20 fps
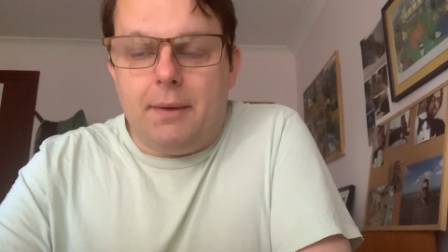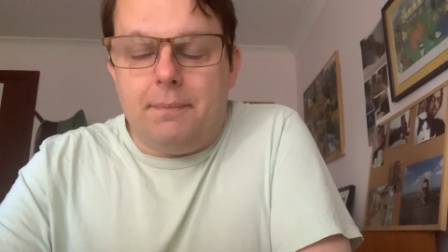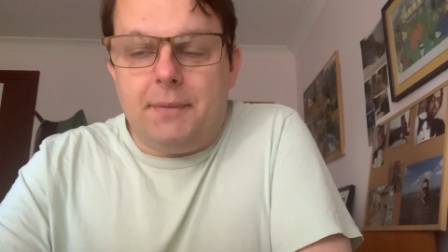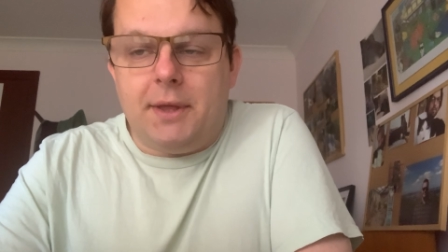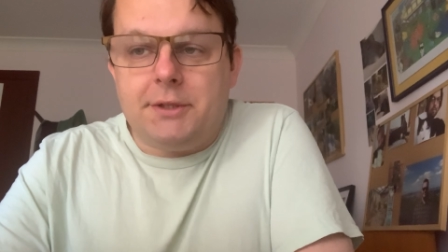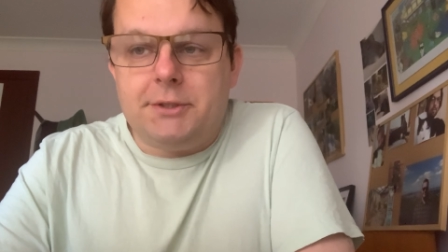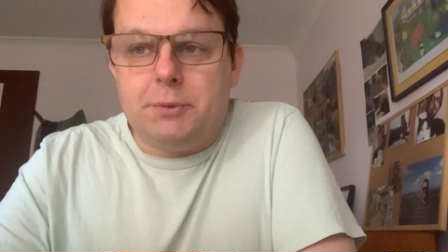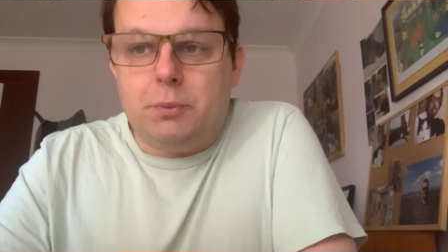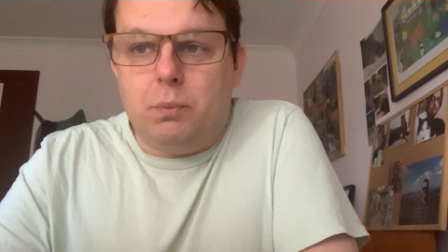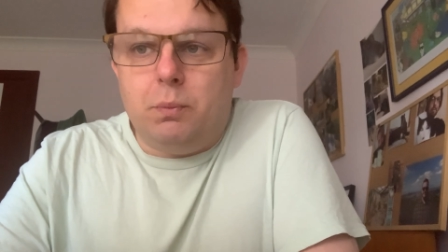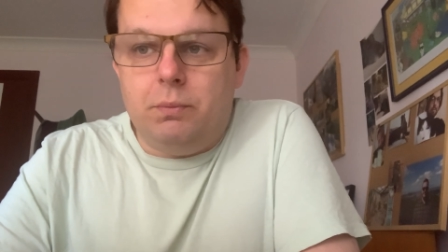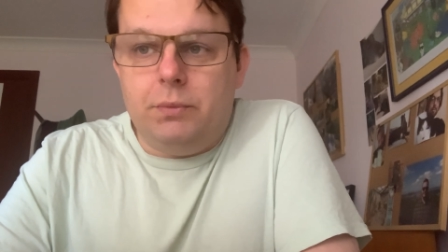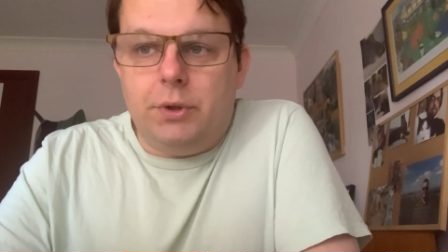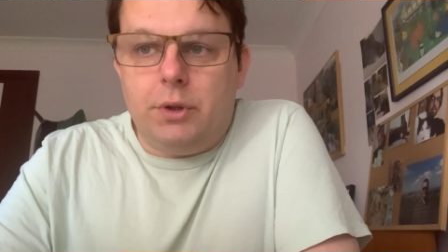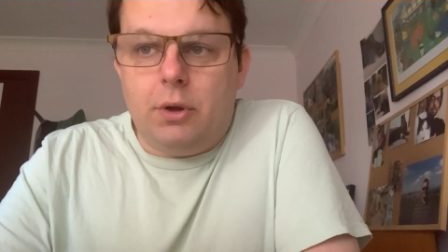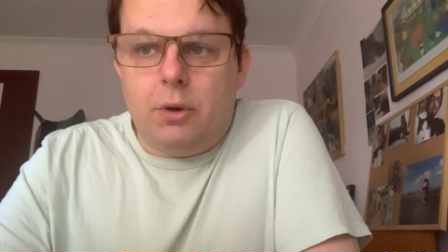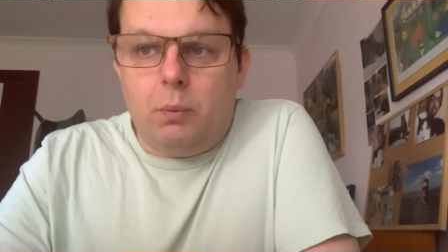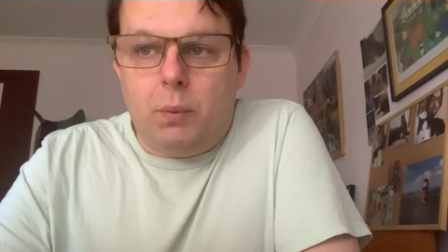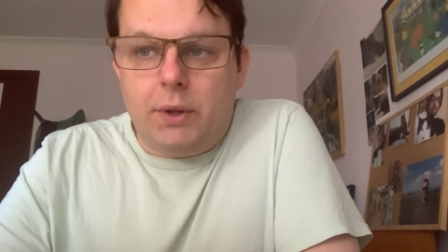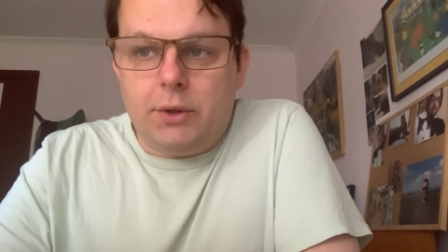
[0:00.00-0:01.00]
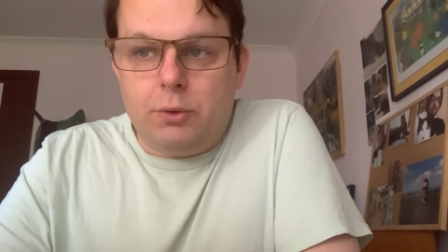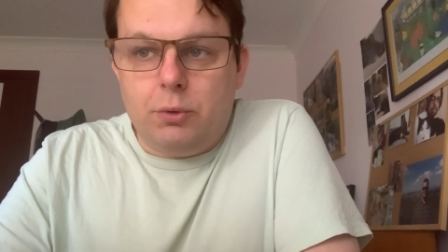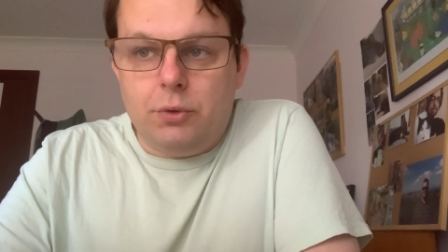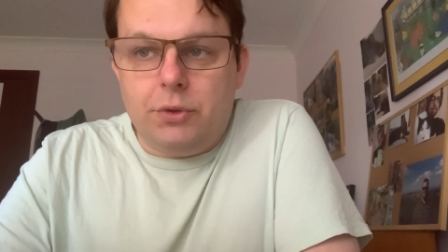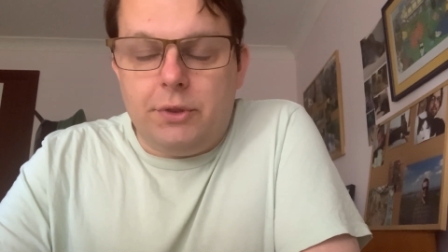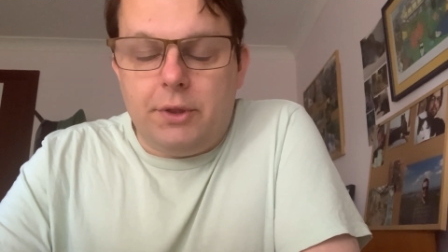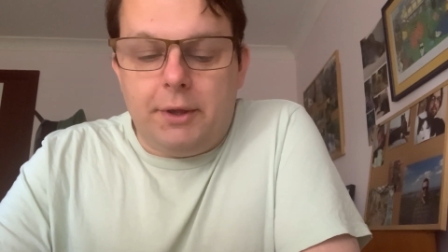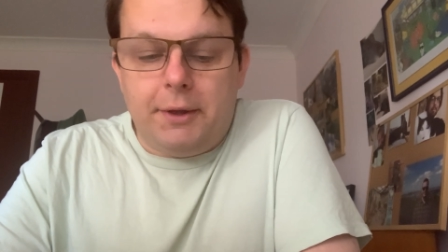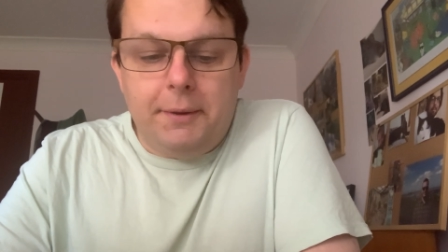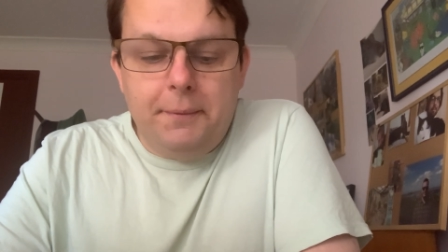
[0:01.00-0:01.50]
that's, one
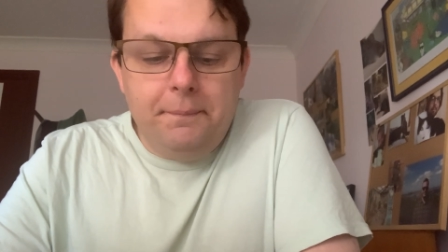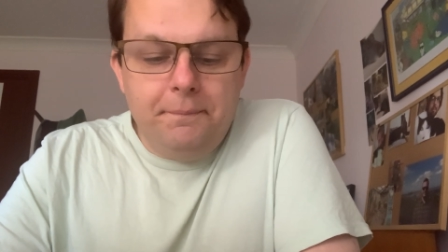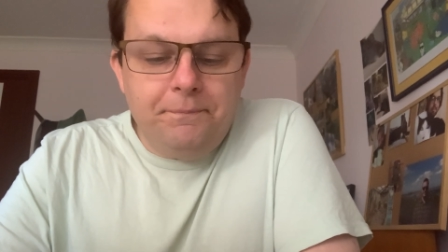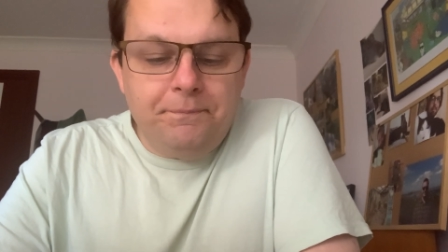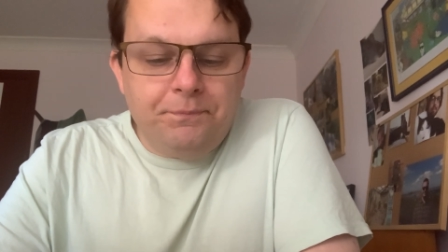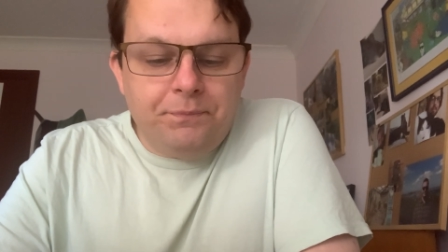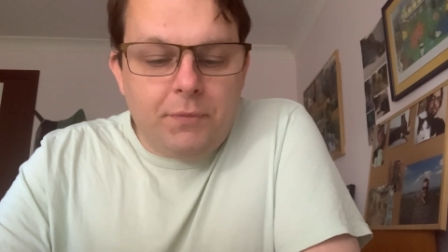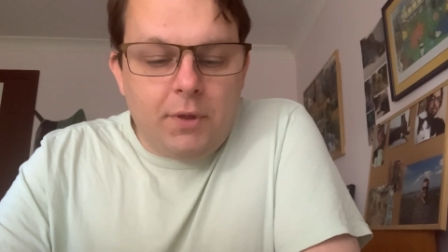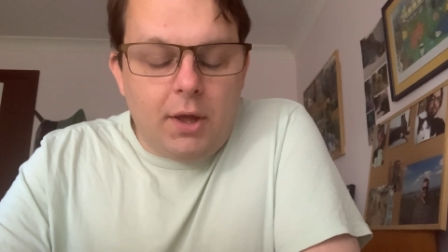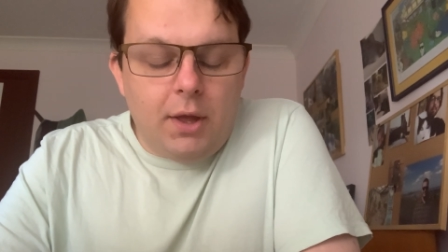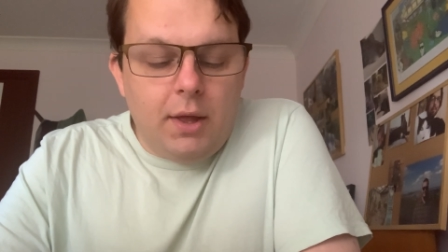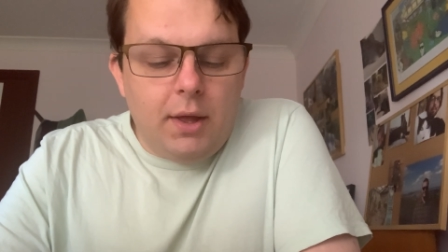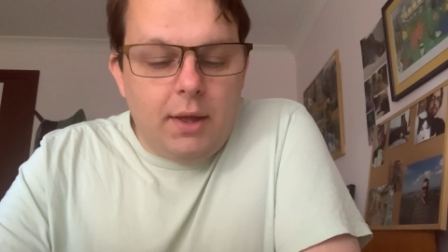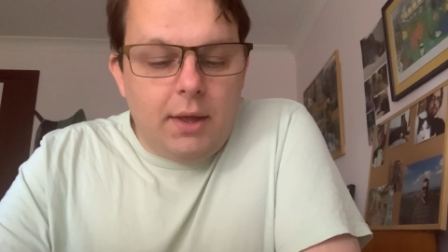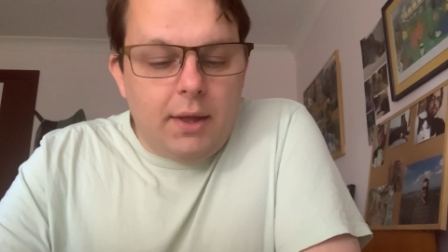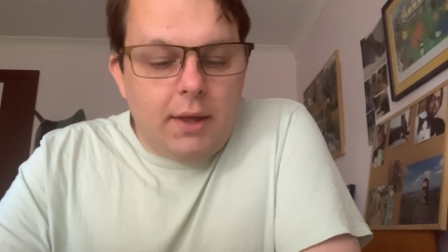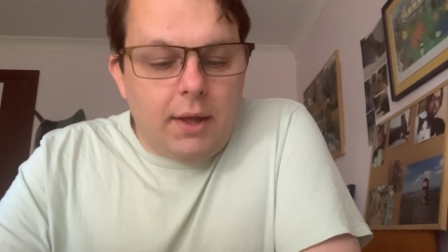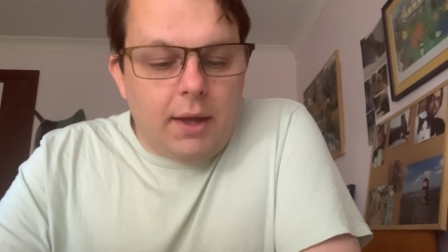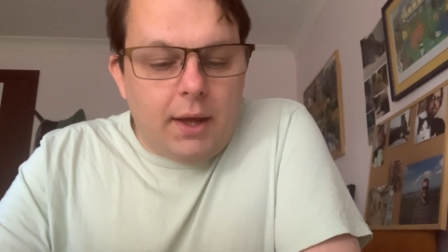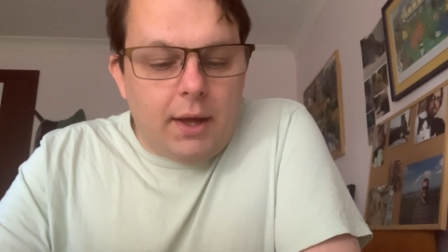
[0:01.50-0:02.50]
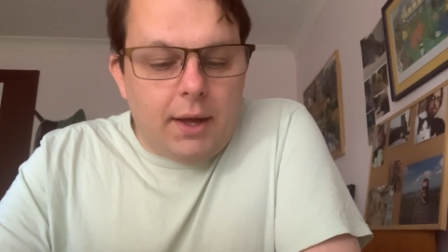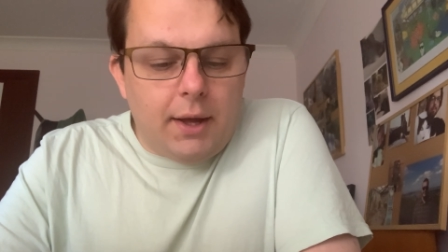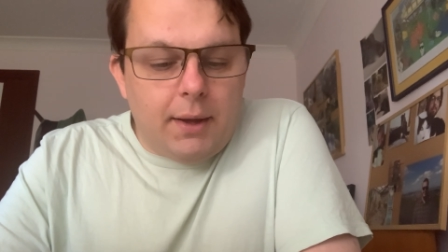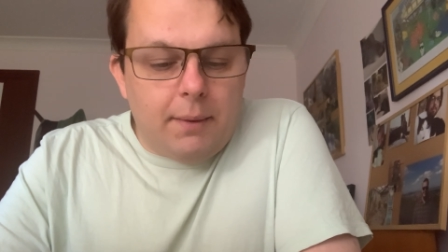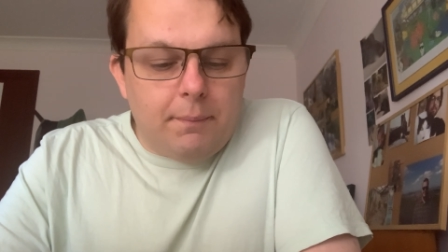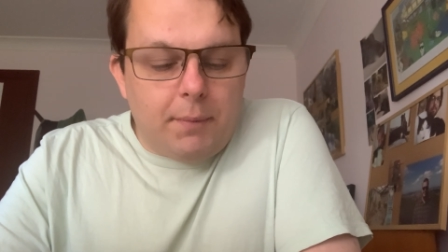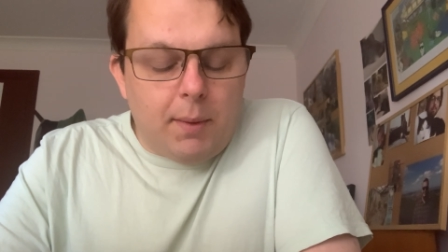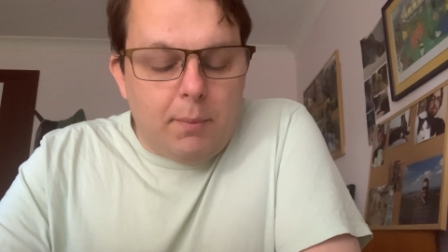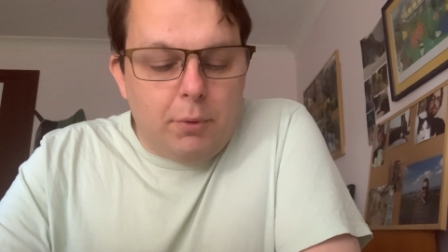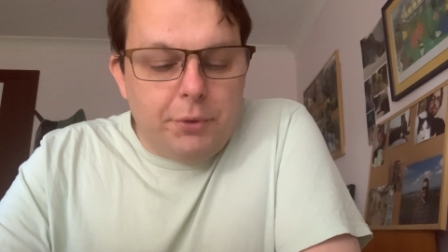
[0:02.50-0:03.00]
good thing.
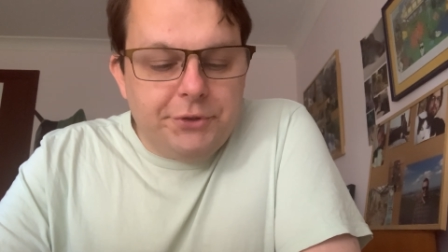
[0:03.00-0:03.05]
I'm